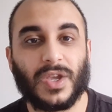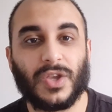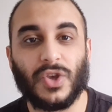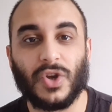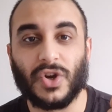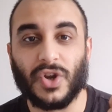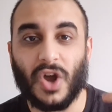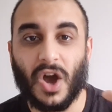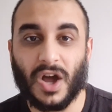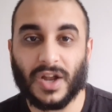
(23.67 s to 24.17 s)

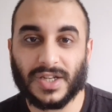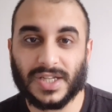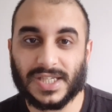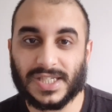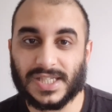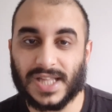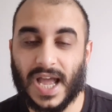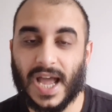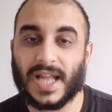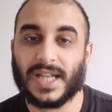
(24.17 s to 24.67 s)
You're going to
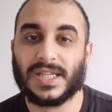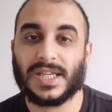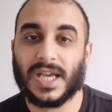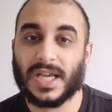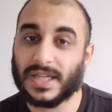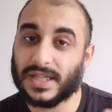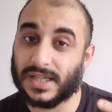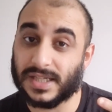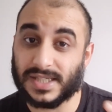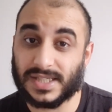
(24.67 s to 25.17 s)
understand
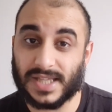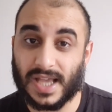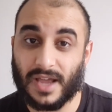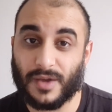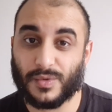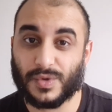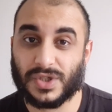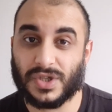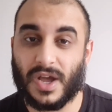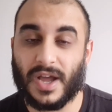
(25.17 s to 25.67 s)
the
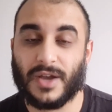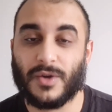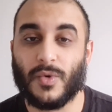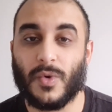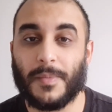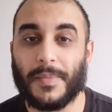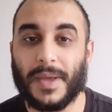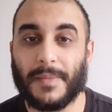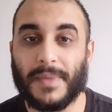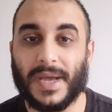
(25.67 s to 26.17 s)
sales
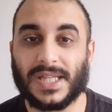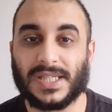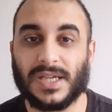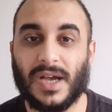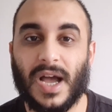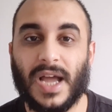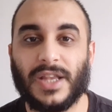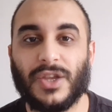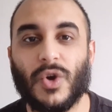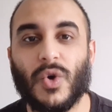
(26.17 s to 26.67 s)
cycle a bit
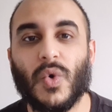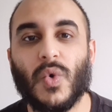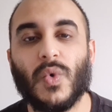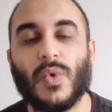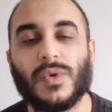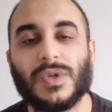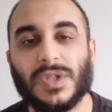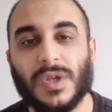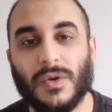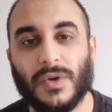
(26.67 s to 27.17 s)
better. And you're
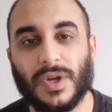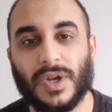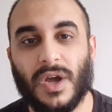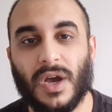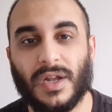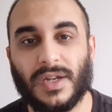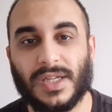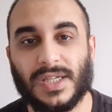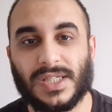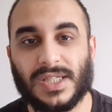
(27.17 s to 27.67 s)
also going to
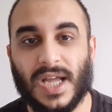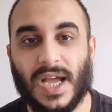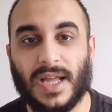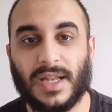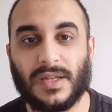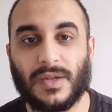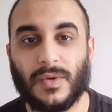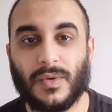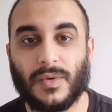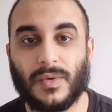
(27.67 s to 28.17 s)

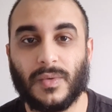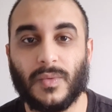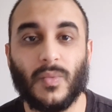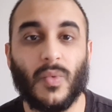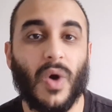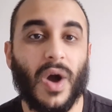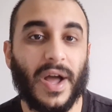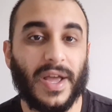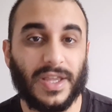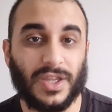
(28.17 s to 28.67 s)
understand
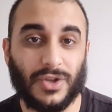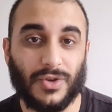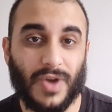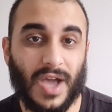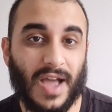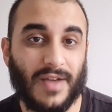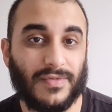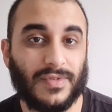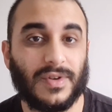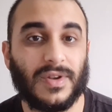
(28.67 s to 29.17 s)
why you
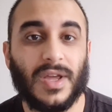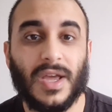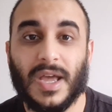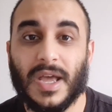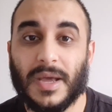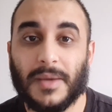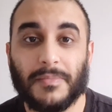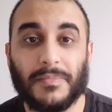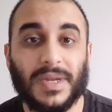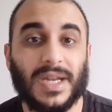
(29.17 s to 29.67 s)
haven't
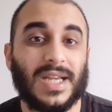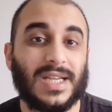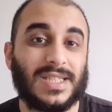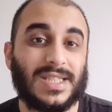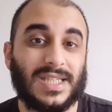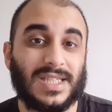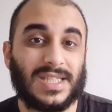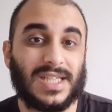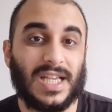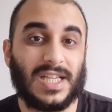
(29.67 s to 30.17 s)
been as
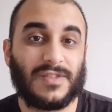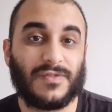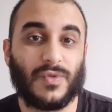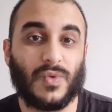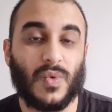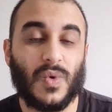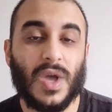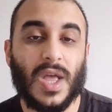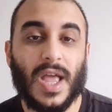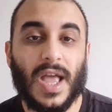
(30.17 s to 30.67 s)

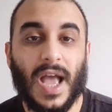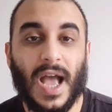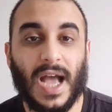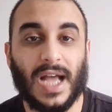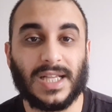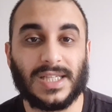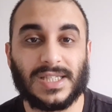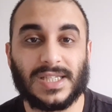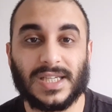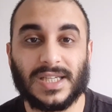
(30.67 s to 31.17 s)
successful
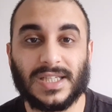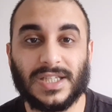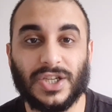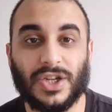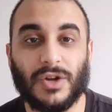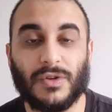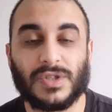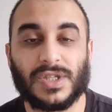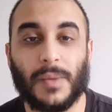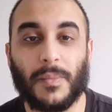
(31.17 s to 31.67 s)
as, you
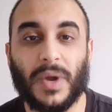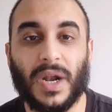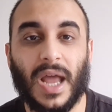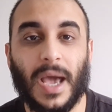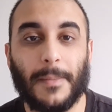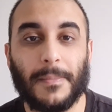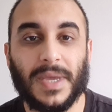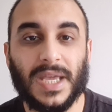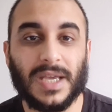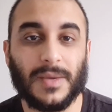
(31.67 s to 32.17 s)
know, someone
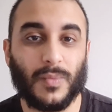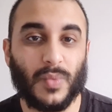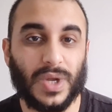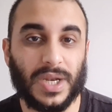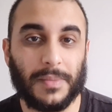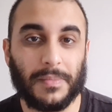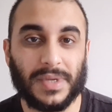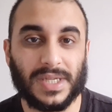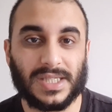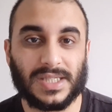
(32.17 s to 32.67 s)
like me in
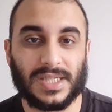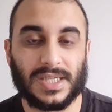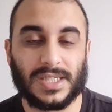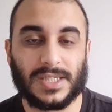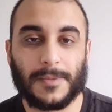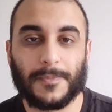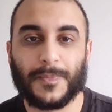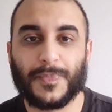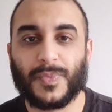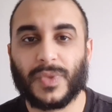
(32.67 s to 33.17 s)
winning
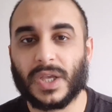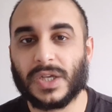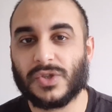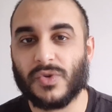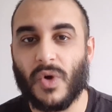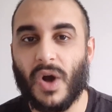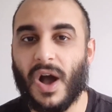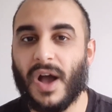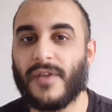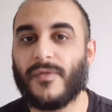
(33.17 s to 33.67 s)
business.
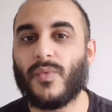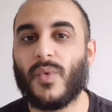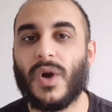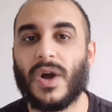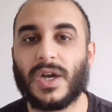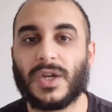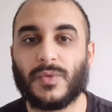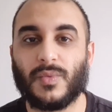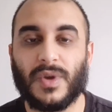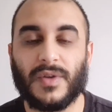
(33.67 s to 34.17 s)
So I've
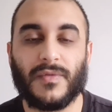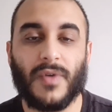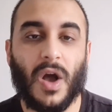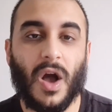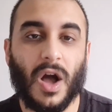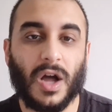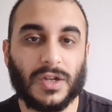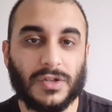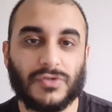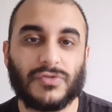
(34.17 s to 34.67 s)
worked with
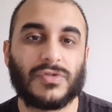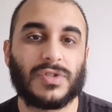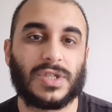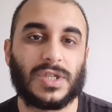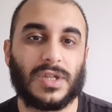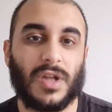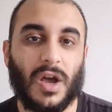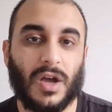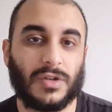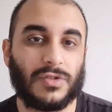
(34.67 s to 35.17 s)
hundreds
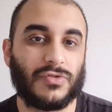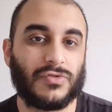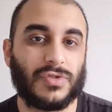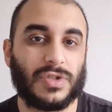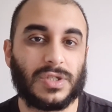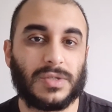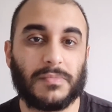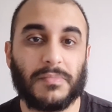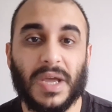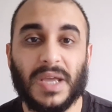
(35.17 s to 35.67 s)
and
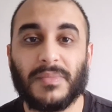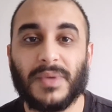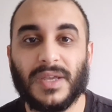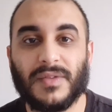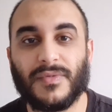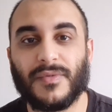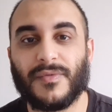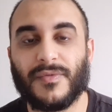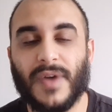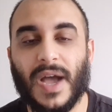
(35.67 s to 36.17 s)
hundreds, maybe
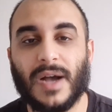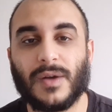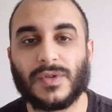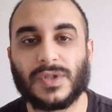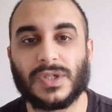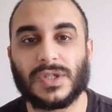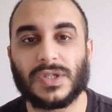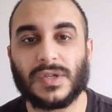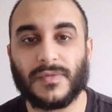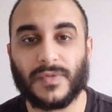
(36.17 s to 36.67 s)
even
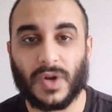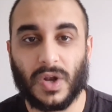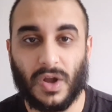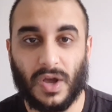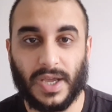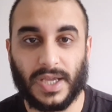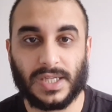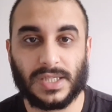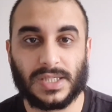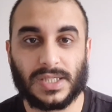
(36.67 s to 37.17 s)
thousands of
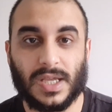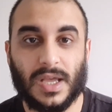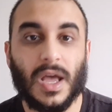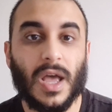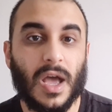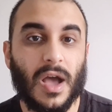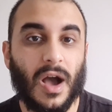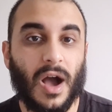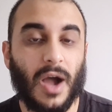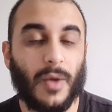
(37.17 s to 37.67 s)
clients.
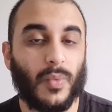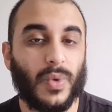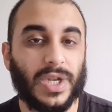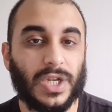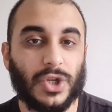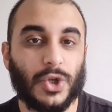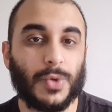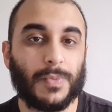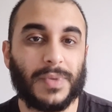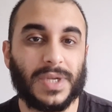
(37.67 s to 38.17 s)
I
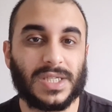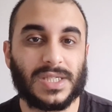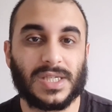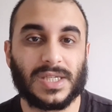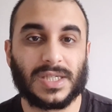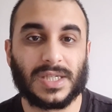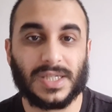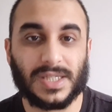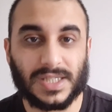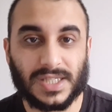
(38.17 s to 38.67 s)
win new
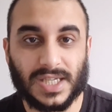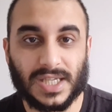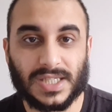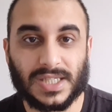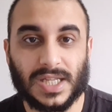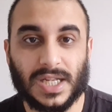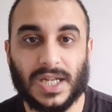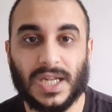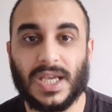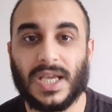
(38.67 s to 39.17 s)
business
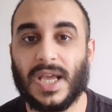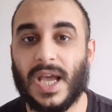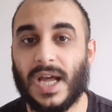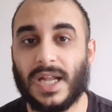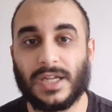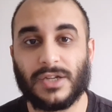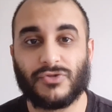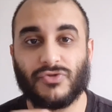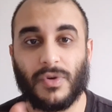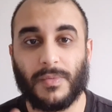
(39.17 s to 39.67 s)
consistently
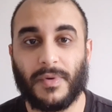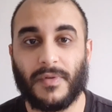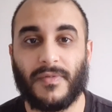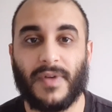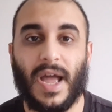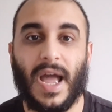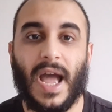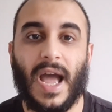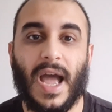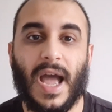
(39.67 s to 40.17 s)
at a drop of
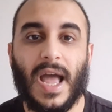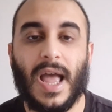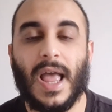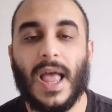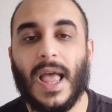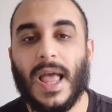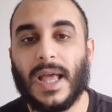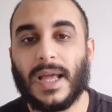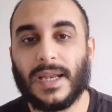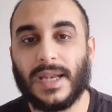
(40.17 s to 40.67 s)
a hat.
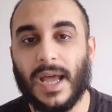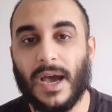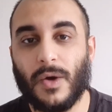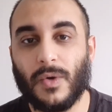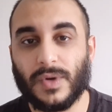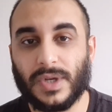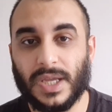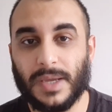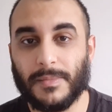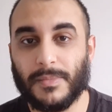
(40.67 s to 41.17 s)

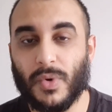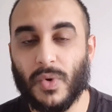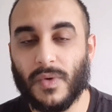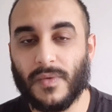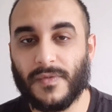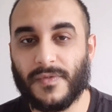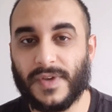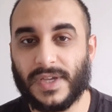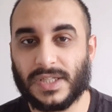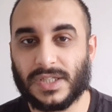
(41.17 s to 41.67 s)
Now, the
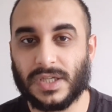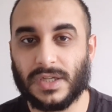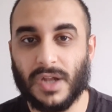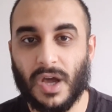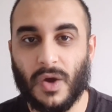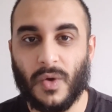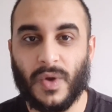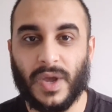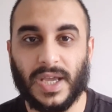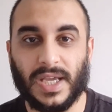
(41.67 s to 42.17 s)
important thing to
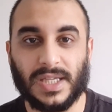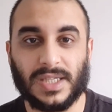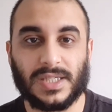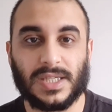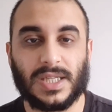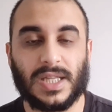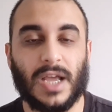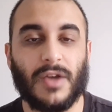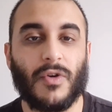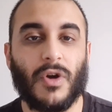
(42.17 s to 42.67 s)
note
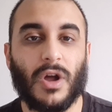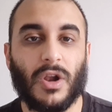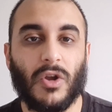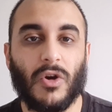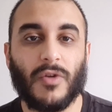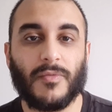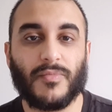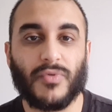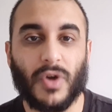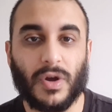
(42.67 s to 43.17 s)
is there are a
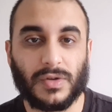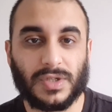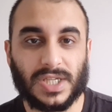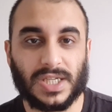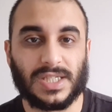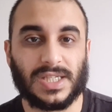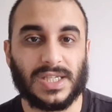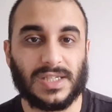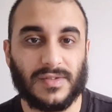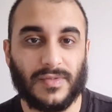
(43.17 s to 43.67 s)
lot of
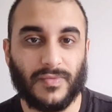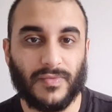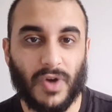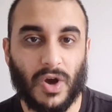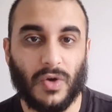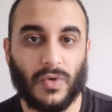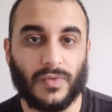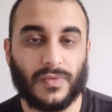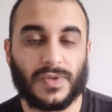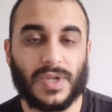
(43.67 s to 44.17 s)
processes
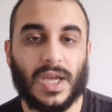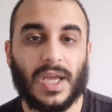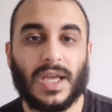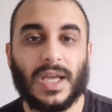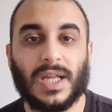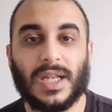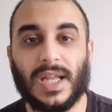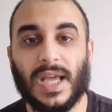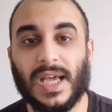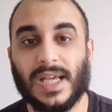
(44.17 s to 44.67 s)
involved.
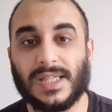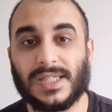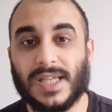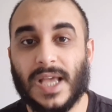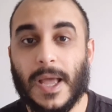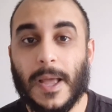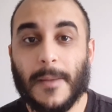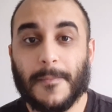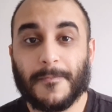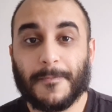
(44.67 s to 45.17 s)
There's,
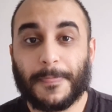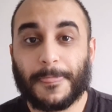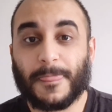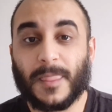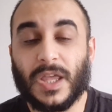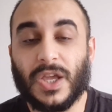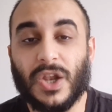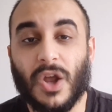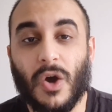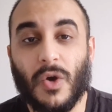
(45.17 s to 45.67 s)

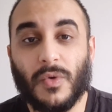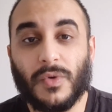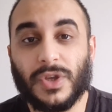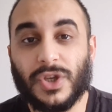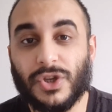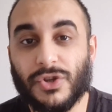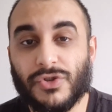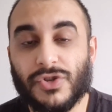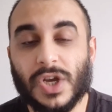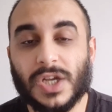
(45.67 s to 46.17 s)
you know,
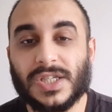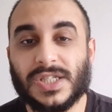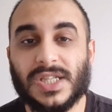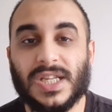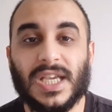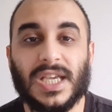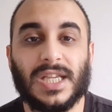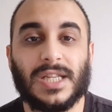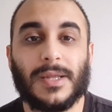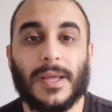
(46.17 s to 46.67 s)
you just
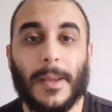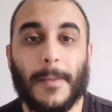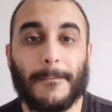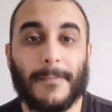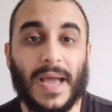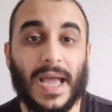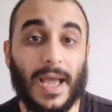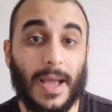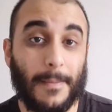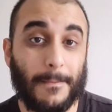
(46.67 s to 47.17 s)
need
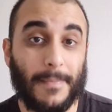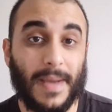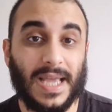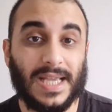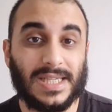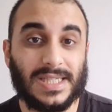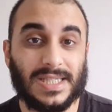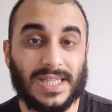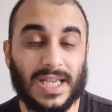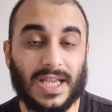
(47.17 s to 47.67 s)
a
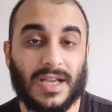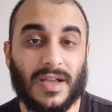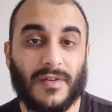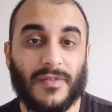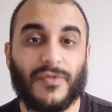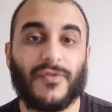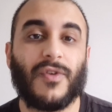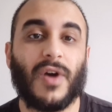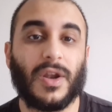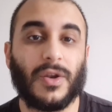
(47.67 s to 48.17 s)
basic
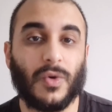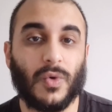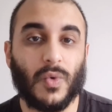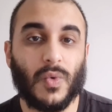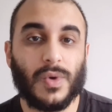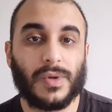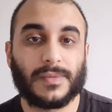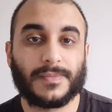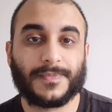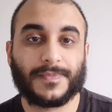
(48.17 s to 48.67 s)
funnel